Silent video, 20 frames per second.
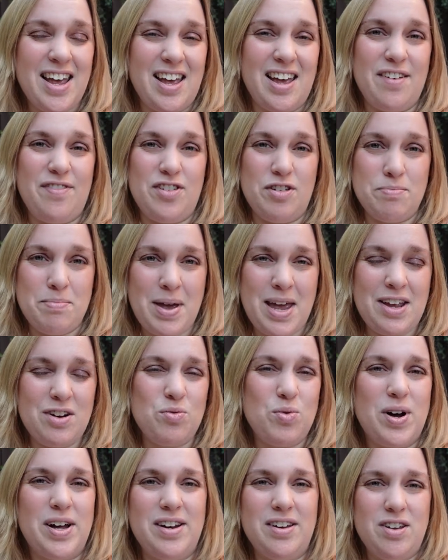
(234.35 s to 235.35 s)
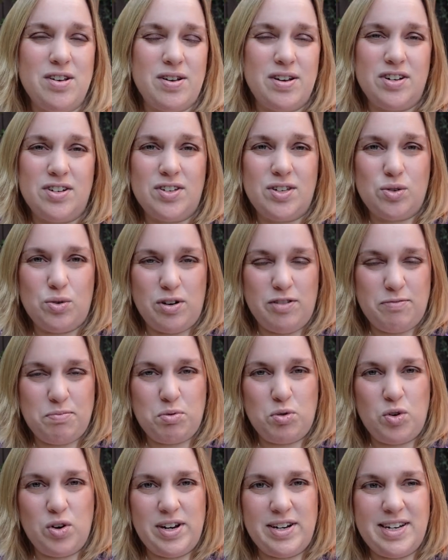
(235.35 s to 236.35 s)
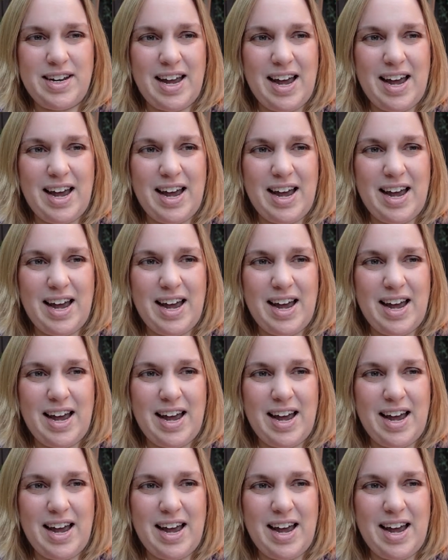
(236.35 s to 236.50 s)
If you made one, you can just sort of print